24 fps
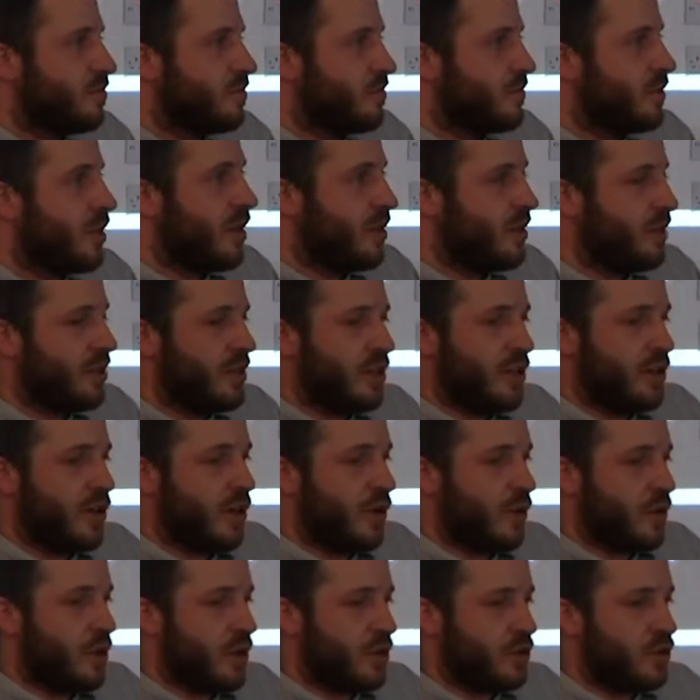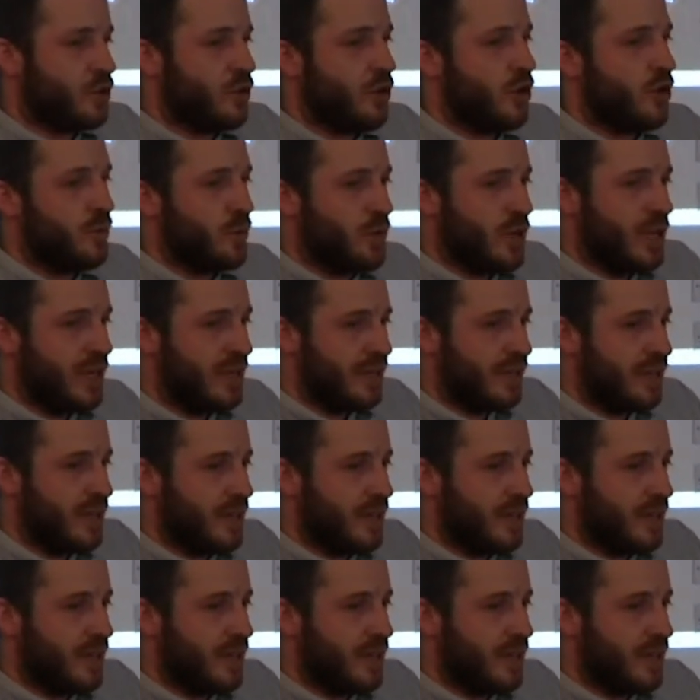done in our workshop, and